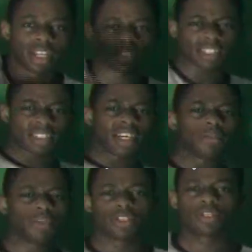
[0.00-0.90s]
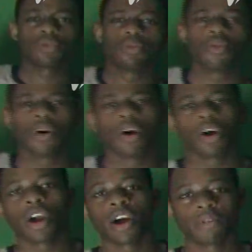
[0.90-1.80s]
like the second week of school,
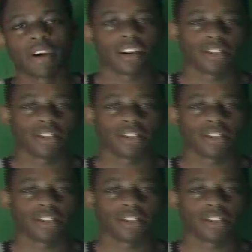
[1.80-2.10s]
we had